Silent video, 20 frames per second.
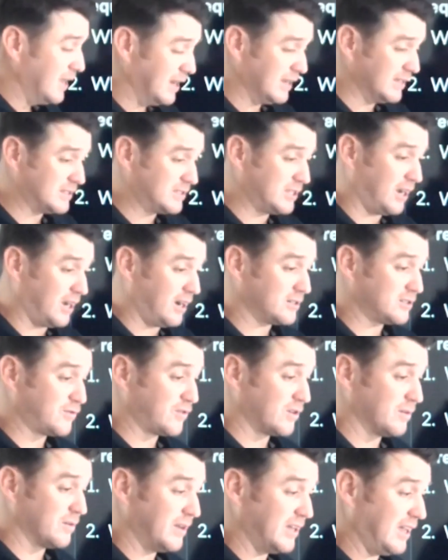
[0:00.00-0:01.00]
uh, talks
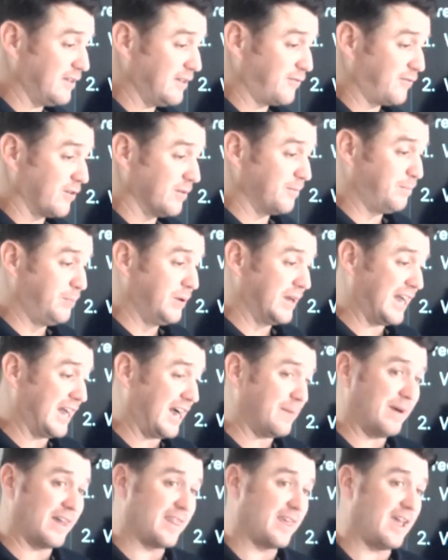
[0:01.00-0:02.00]
from, the, from put
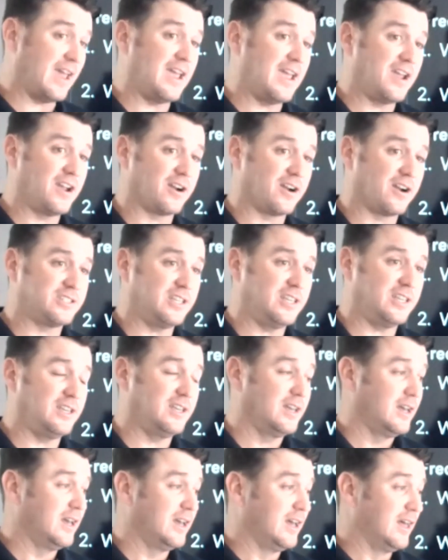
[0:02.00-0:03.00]
out by the
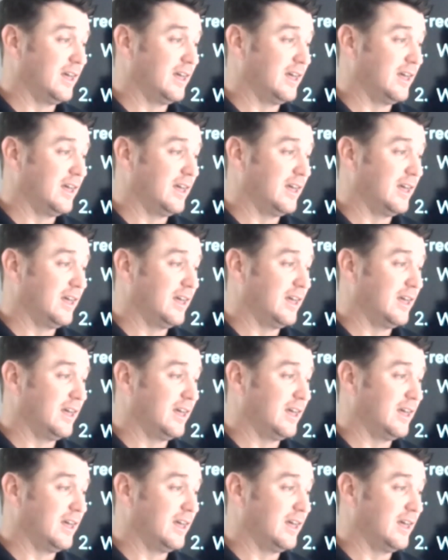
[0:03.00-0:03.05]
AARC.